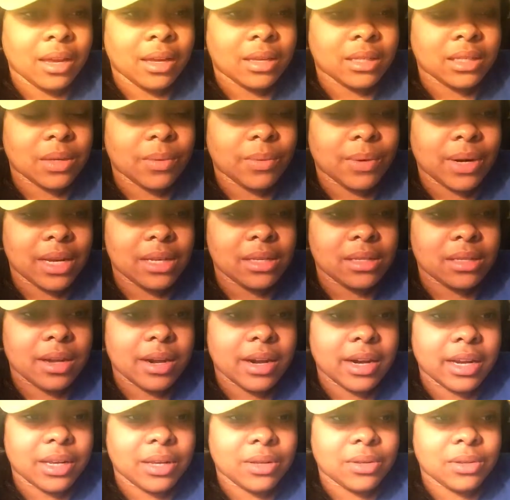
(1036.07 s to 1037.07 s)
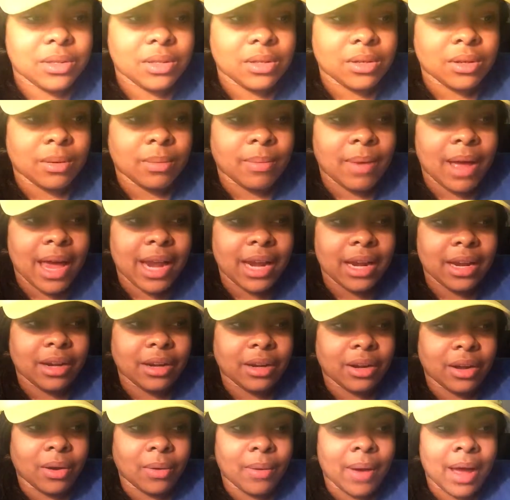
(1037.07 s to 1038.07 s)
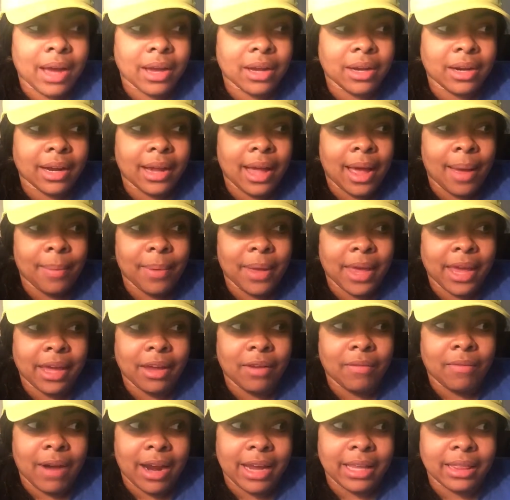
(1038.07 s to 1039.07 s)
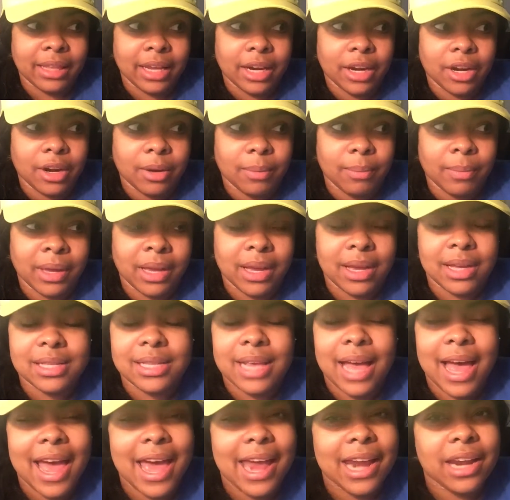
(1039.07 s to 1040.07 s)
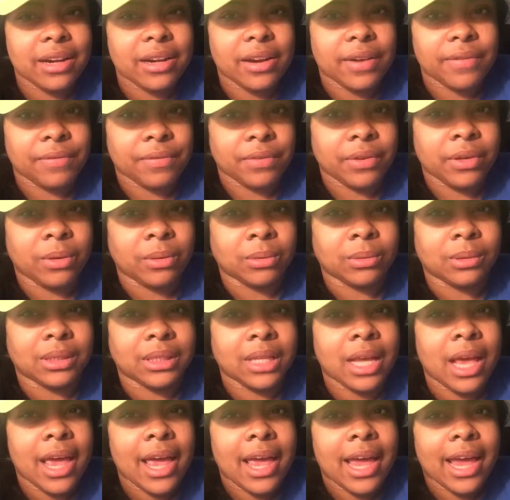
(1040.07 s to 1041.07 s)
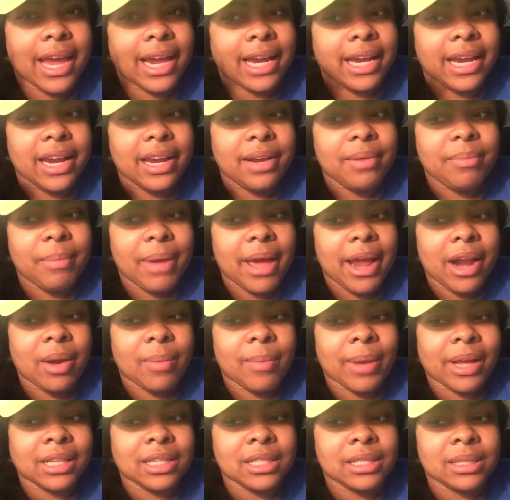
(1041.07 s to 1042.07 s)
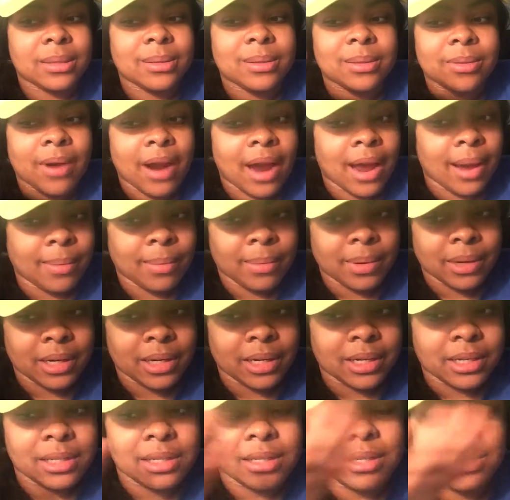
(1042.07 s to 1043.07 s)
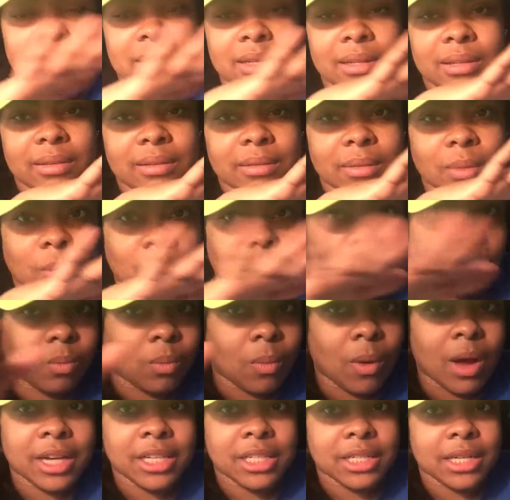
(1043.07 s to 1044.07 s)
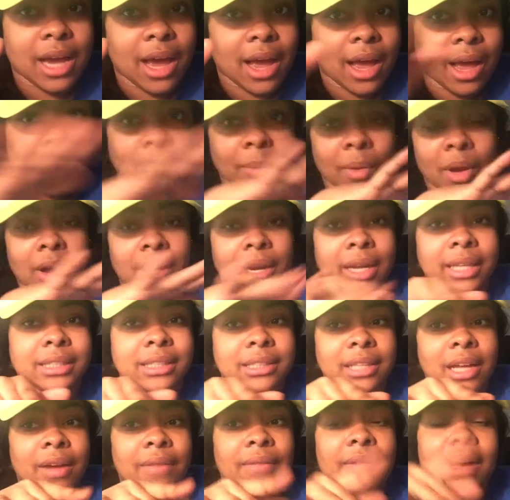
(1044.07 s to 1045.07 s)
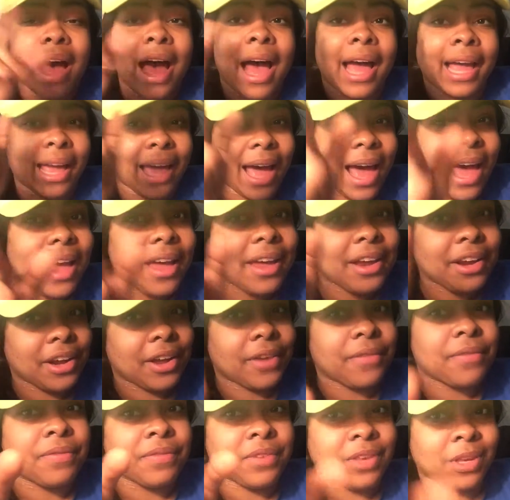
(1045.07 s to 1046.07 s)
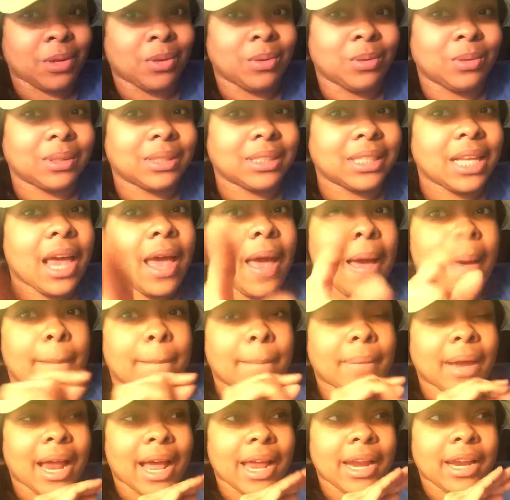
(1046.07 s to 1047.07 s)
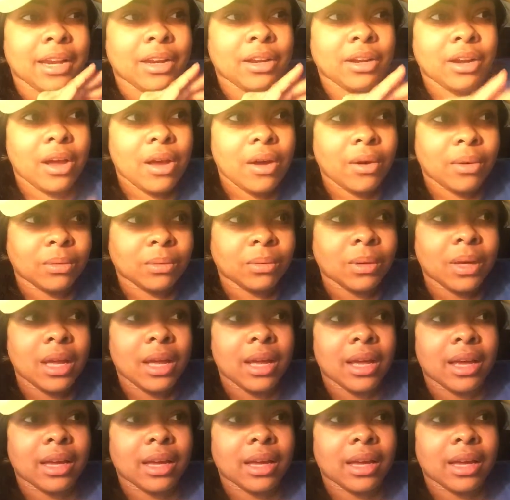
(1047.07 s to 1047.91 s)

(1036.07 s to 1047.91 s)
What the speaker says: So when I started YouTube, I didn't know I could have got paid right there. Because I had enough views. It didn't matter about the subscribers, watch time, all that stuff. I got enough views. But I didn't know.